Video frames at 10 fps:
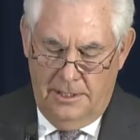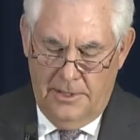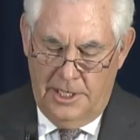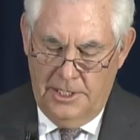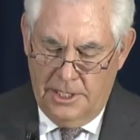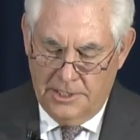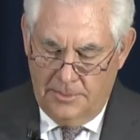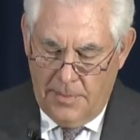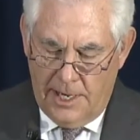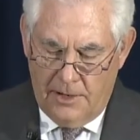that it
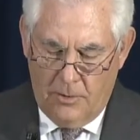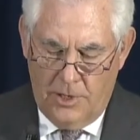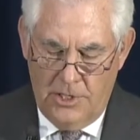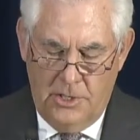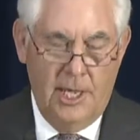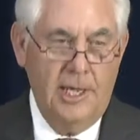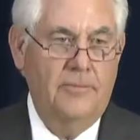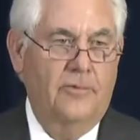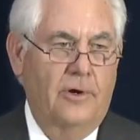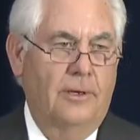doesn't matter where you
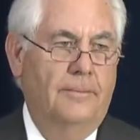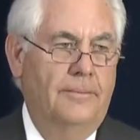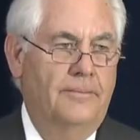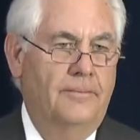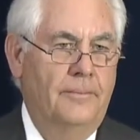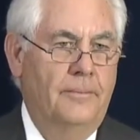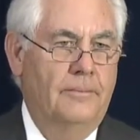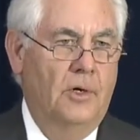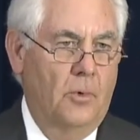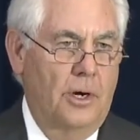came from,
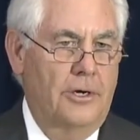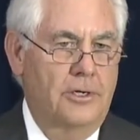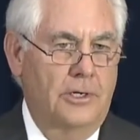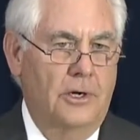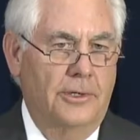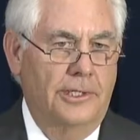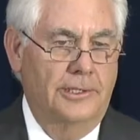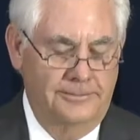but where you're going.